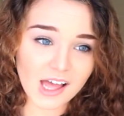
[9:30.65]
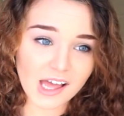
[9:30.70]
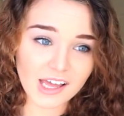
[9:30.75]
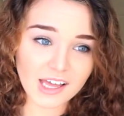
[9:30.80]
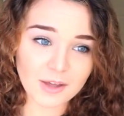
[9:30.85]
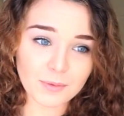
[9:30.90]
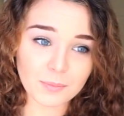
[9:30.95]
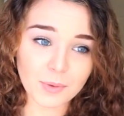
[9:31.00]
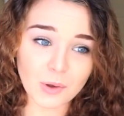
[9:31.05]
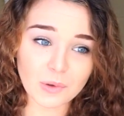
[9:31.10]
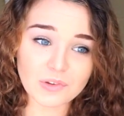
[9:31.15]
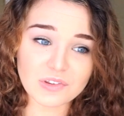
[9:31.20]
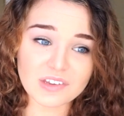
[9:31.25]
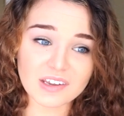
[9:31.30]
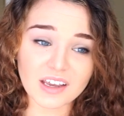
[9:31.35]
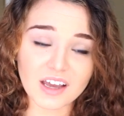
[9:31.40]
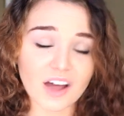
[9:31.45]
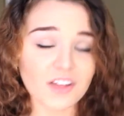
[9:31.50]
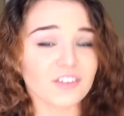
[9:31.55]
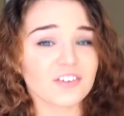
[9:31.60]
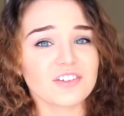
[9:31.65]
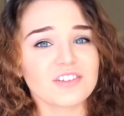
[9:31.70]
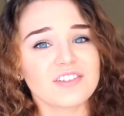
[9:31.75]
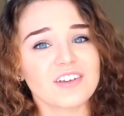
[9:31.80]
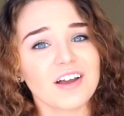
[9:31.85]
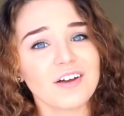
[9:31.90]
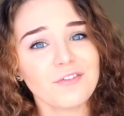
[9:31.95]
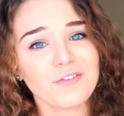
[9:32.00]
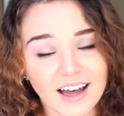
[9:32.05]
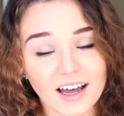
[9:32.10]
I am posting other
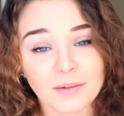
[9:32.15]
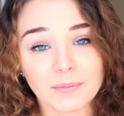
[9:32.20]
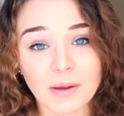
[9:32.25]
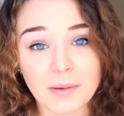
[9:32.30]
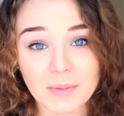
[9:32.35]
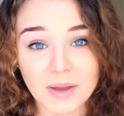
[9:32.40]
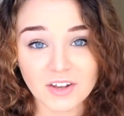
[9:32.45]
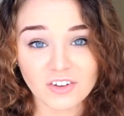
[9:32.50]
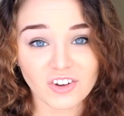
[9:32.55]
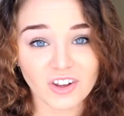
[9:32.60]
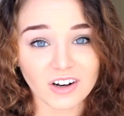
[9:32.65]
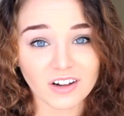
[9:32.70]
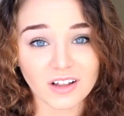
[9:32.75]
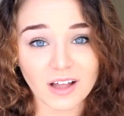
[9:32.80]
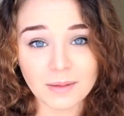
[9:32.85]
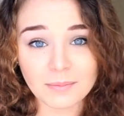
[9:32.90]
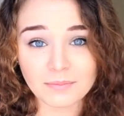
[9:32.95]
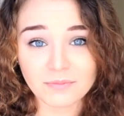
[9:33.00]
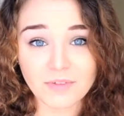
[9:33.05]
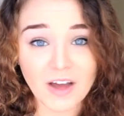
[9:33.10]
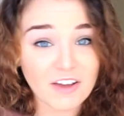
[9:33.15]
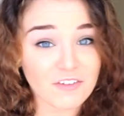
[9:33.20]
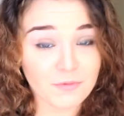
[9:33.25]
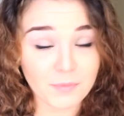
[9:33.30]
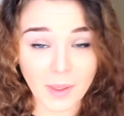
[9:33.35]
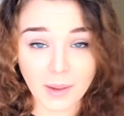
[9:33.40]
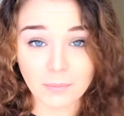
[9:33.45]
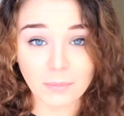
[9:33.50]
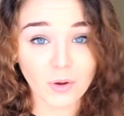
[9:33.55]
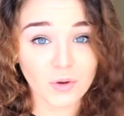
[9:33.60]
stuff on my main channel. i
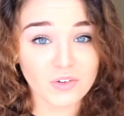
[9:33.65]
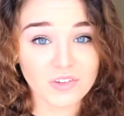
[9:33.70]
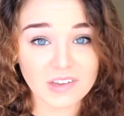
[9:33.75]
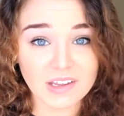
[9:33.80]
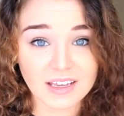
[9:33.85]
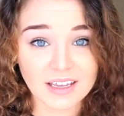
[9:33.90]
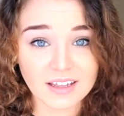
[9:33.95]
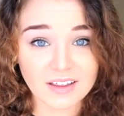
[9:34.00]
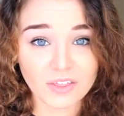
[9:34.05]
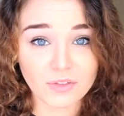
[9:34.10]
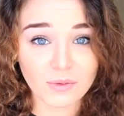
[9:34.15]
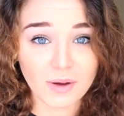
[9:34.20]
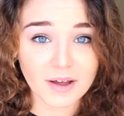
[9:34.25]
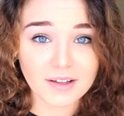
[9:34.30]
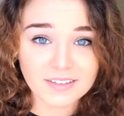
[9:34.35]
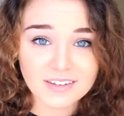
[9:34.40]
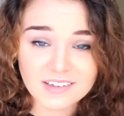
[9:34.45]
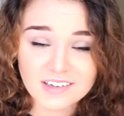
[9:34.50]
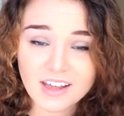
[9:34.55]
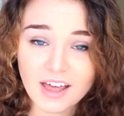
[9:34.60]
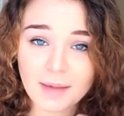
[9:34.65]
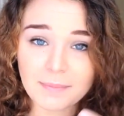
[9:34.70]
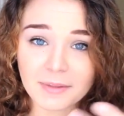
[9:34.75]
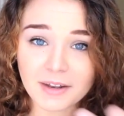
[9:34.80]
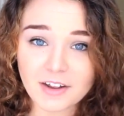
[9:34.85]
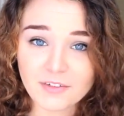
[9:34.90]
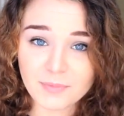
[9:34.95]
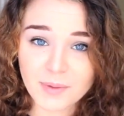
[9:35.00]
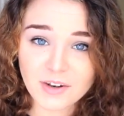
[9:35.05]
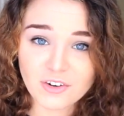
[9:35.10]
have been posting throughout the time
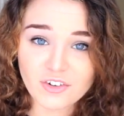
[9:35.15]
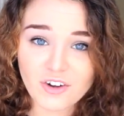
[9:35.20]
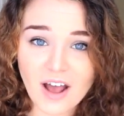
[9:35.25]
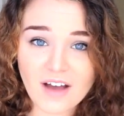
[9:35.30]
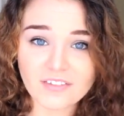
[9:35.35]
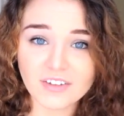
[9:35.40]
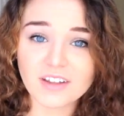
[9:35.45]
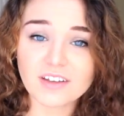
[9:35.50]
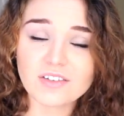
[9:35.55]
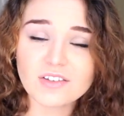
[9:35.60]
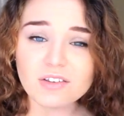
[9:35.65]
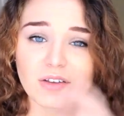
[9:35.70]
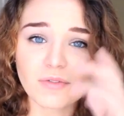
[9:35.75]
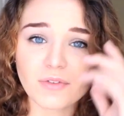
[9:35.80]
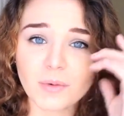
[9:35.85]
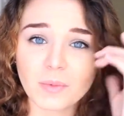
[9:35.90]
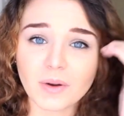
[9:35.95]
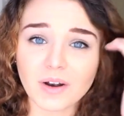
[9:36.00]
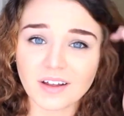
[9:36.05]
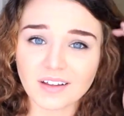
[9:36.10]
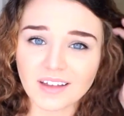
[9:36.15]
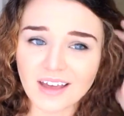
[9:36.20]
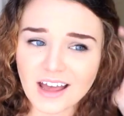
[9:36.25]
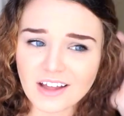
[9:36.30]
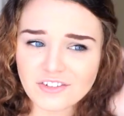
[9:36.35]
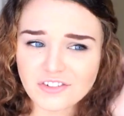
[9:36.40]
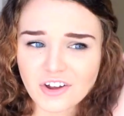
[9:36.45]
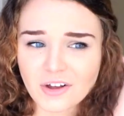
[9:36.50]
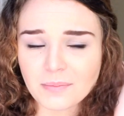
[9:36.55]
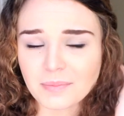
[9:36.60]
that I've been traveling, so if you want to
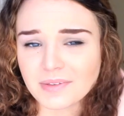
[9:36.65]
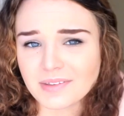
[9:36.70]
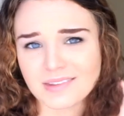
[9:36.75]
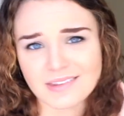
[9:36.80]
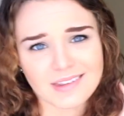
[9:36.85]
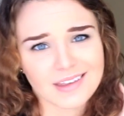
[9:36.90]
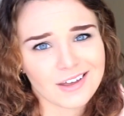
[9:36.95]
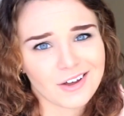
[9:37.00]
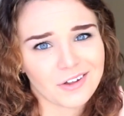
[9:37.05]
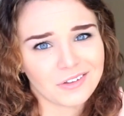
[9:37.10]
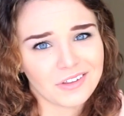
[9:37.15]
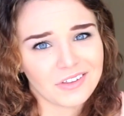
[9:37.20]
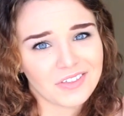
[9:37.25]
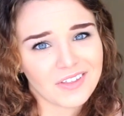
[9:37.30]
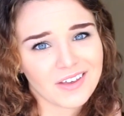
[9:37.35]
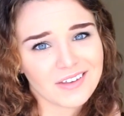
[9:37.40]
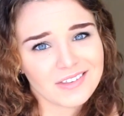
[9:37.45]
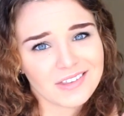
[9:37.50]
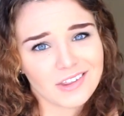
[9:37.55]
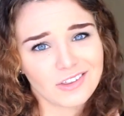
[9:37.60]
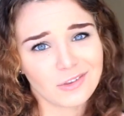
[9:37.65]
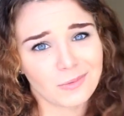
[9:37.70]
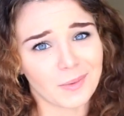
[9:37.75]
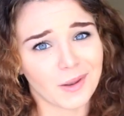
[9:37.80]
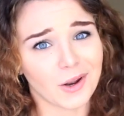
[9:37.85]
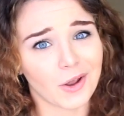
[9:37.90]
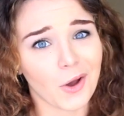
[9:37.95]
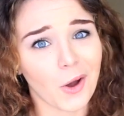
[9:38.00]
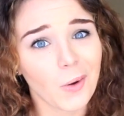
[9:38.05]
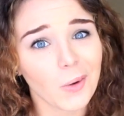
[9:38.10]
catch up and see all the things that's
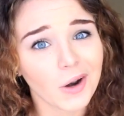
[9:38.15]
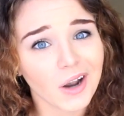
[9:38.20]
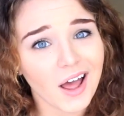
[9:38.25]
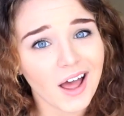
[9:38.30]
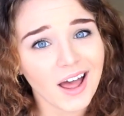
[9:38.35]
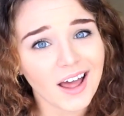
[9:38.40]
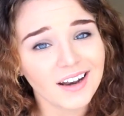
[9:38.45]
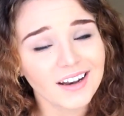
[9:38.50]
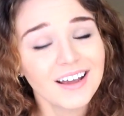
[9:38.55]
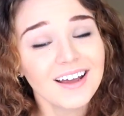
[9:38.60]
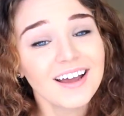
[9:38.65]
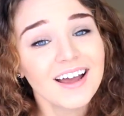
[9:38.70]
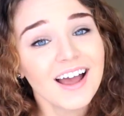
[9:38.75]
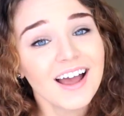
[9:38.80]
been going on,